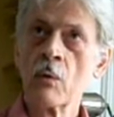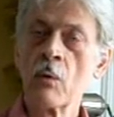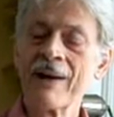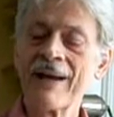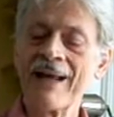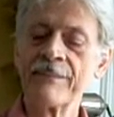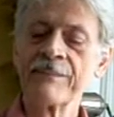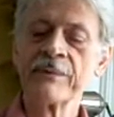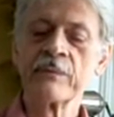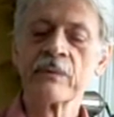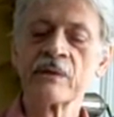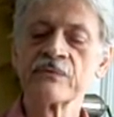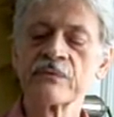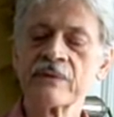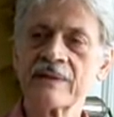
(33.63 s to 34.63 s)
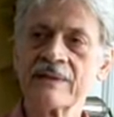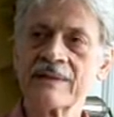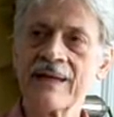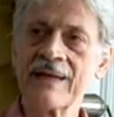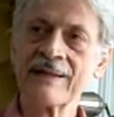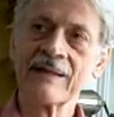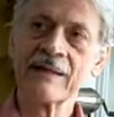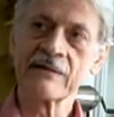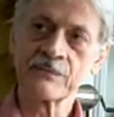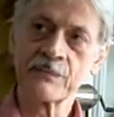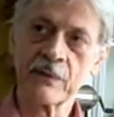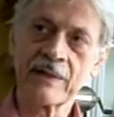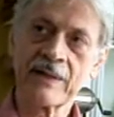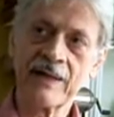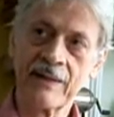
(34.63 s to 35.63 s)
Well, what happened was when the
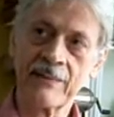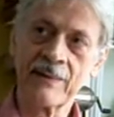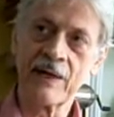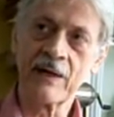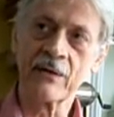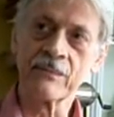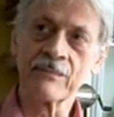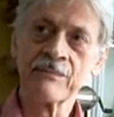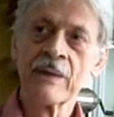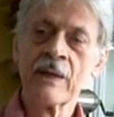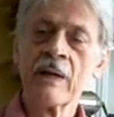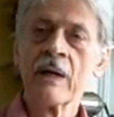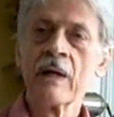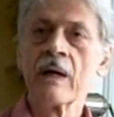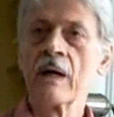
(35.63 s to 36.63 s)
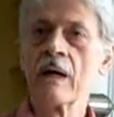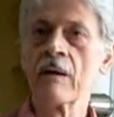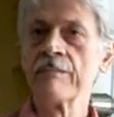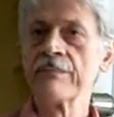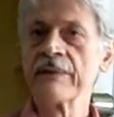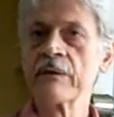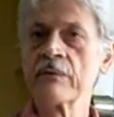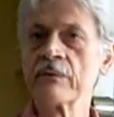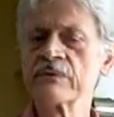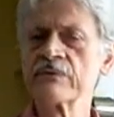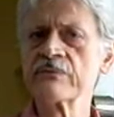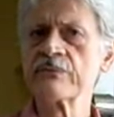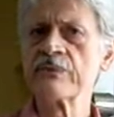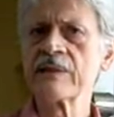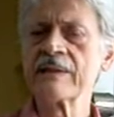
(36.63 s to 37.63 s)
Dianetics book came out, it
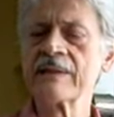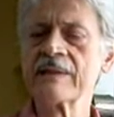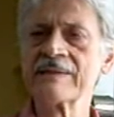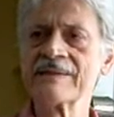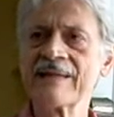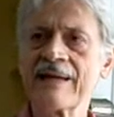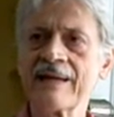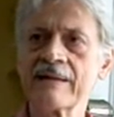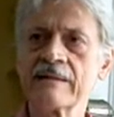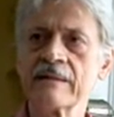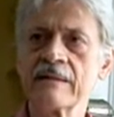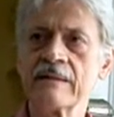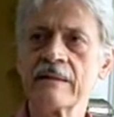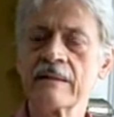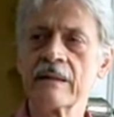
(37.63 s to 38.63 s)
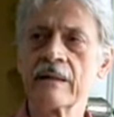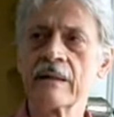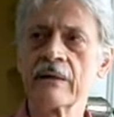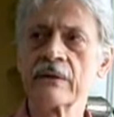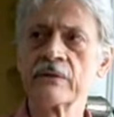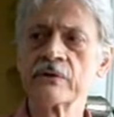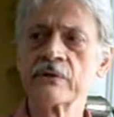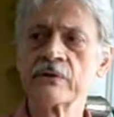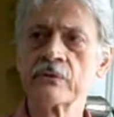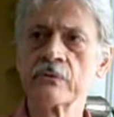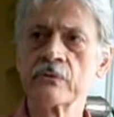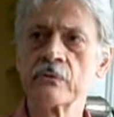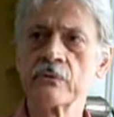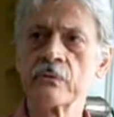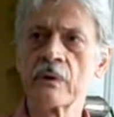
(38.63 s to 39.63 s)
was really intended
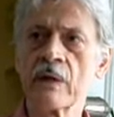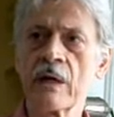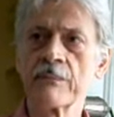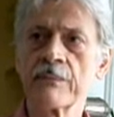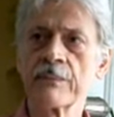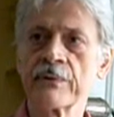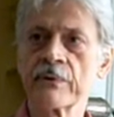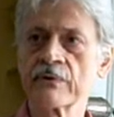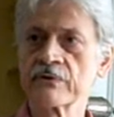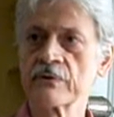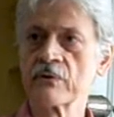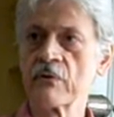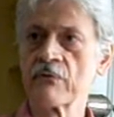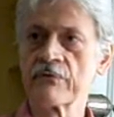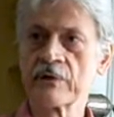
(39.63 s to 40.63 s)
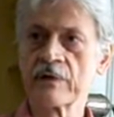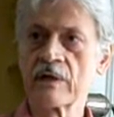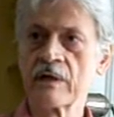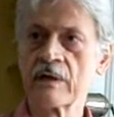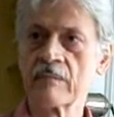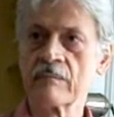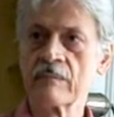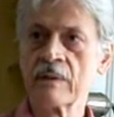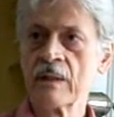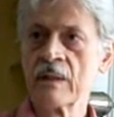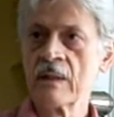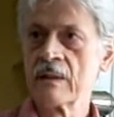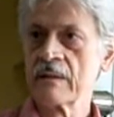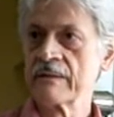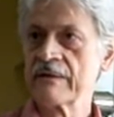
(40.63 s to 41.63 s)
to help a person overcome
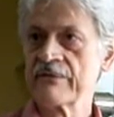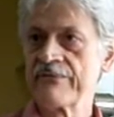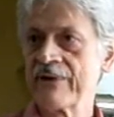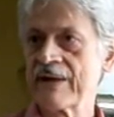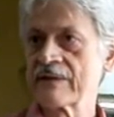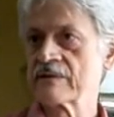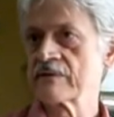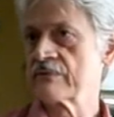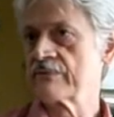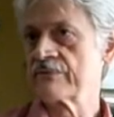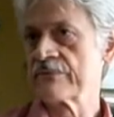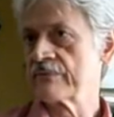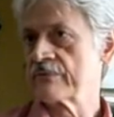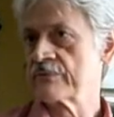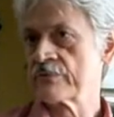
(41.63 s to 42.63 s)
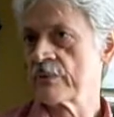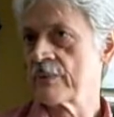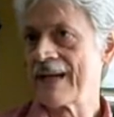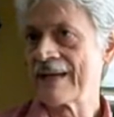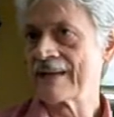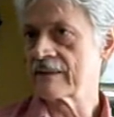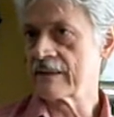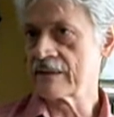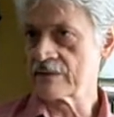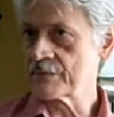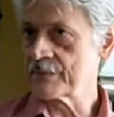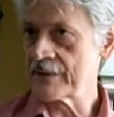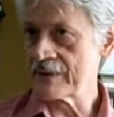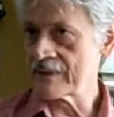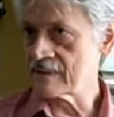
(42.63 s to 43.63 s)
the effects of traumatic
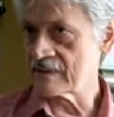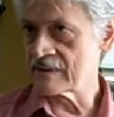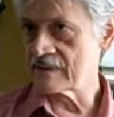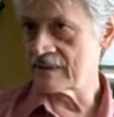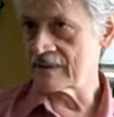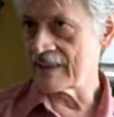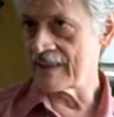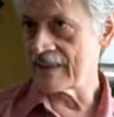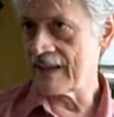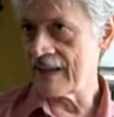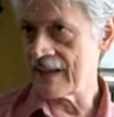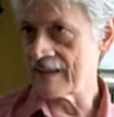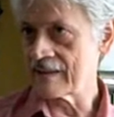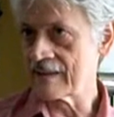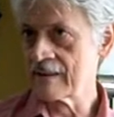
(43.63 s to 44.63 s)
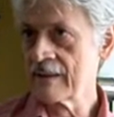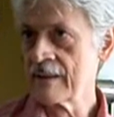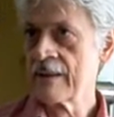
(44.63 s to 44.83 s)
experiences that they'd had.